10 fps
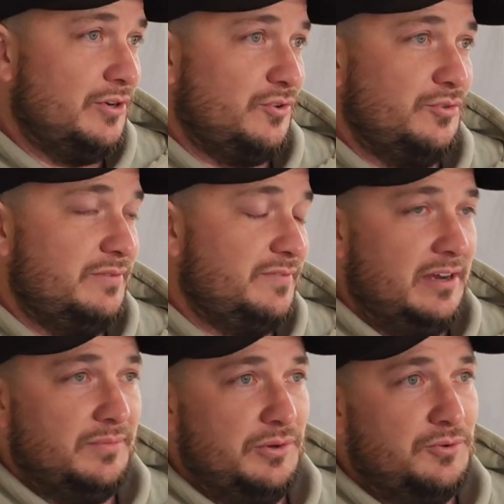It could be
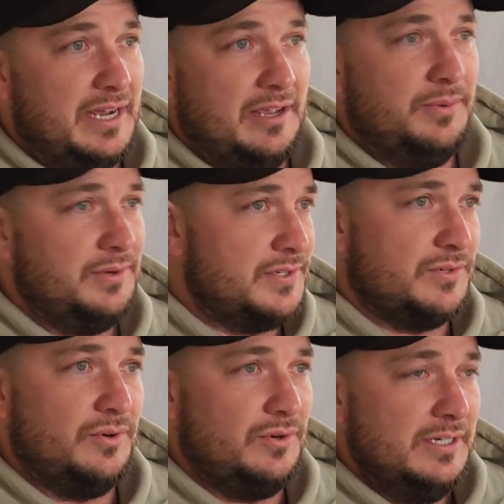family or neighbours,
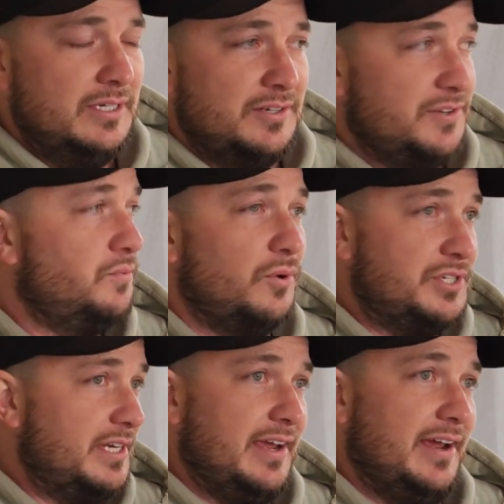or just
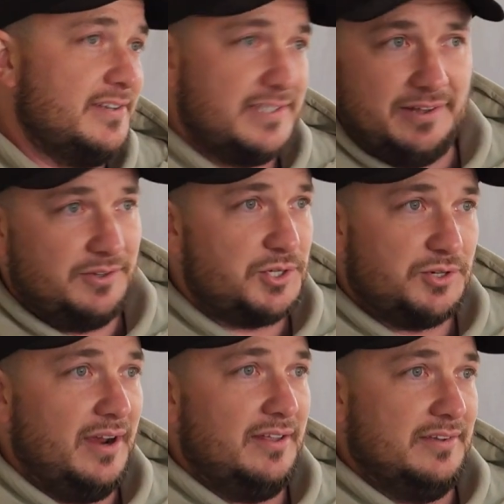watching a house down the
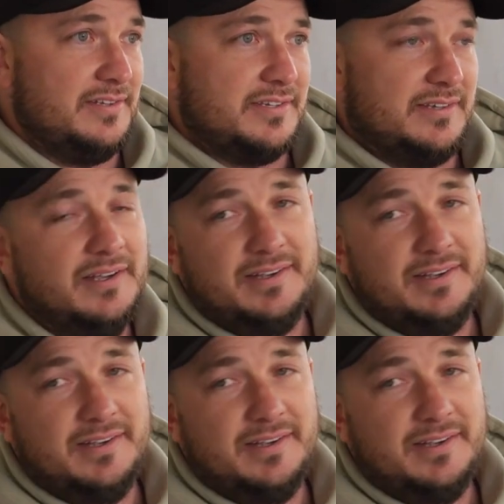street that's